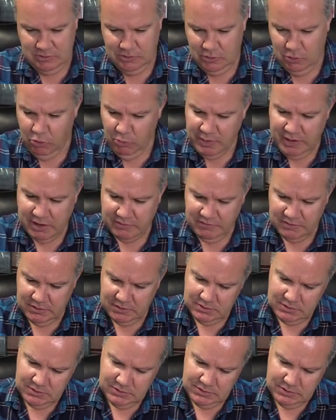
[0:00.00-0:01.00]
Oh, we have
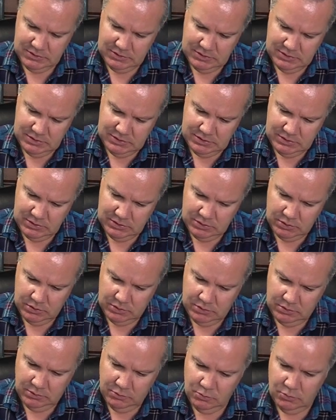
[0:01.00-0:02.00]
a...
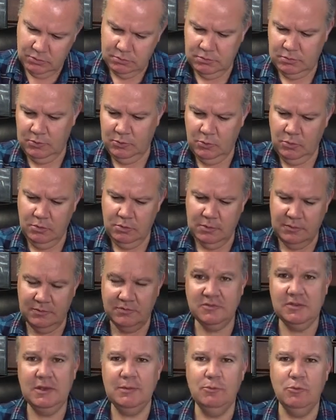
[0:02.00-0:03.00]
Oh, oh I'm
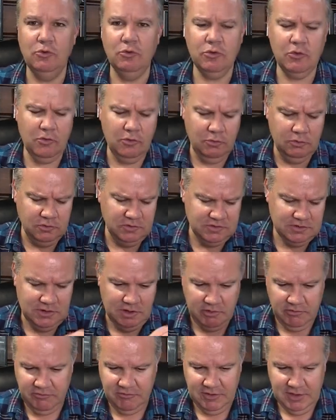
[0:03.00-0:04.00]
seeing more cool
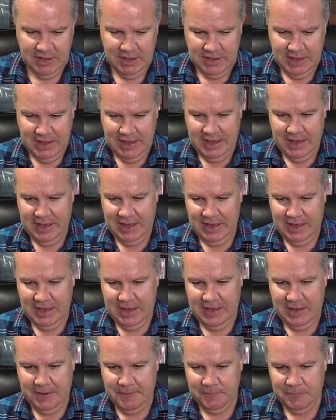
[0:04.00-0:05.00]
stuff.
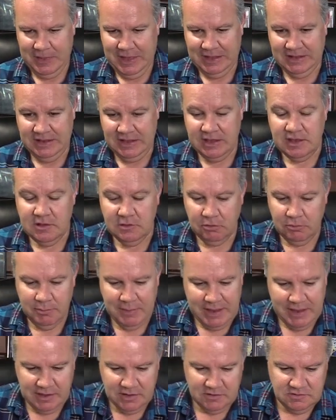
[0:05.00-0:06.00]
Uh, an Eagle
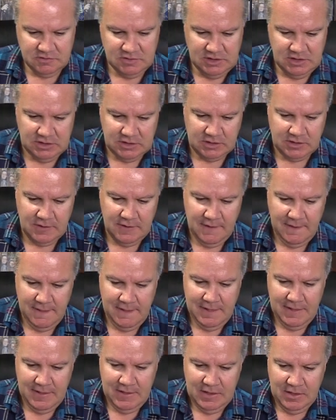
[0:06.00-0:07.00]
magazine
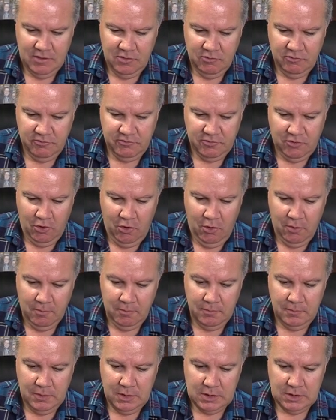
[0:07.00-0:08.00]

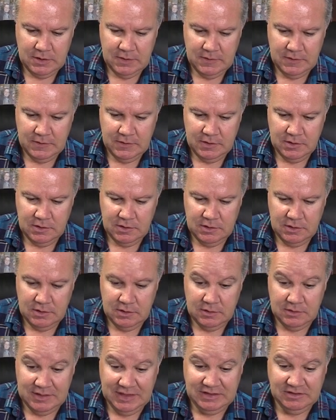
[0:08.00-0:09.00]
from
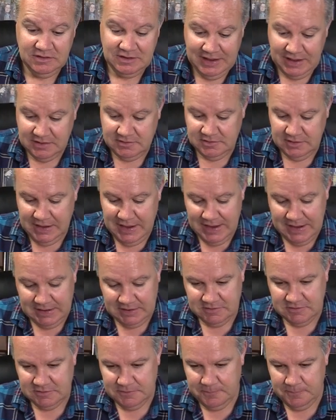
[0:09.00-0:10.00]

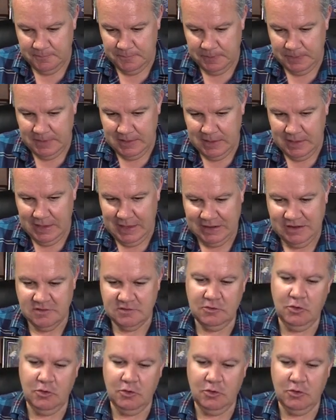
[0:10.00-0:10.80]
1988 and it's